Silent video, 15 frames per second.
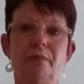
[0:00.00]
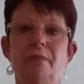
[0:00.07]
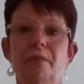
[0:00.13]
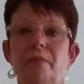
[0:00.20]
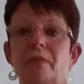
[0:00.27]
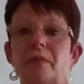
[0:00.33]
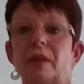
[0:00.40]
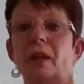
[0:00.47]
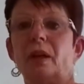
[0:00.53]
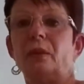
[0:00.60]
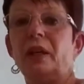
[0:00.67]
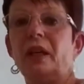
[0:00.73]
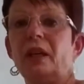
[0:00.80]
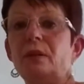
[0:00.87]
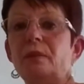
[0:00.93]
There
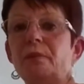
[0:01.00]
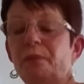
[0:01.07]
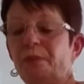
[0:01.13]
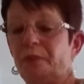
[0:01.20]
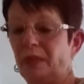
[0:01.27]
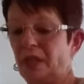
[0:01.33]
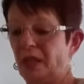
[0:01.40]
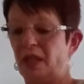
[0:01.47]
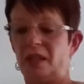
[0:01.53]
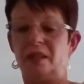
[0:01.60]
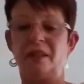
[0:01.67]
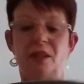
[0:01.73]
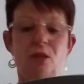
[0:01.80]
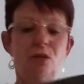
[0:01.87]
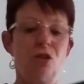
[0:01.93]
we go.
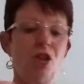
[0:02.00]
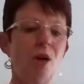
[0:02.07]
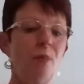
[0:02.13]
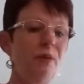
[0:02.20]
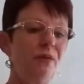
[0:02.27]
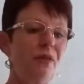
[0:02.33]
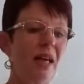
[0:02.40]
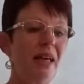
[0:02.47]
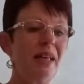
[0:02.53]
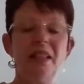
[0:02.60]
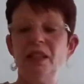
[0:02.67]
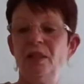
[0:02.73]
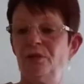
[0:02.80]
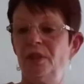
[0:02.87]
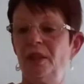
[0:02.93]
And then on top of that,
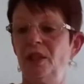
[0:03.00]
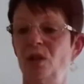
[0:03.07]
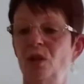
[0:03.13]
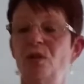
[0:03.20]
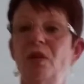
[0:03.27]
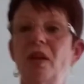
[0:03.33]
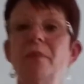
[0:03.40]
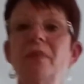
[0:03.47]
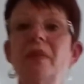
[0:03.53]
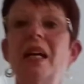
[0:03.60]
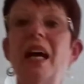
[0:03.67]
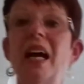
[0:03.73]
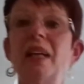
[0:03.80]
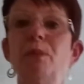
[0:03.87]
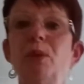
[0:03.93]
evenly over,
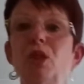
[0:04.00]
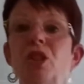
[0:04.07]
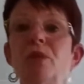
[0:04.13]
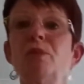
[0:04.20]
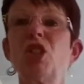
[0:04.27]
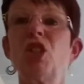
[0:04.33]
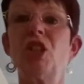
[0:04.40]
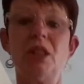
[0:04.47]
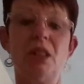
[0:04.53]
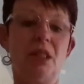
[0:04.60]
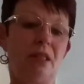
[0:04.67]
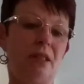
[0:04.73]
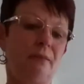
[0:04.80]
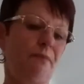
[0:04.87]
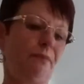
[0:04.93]
I put some cheese.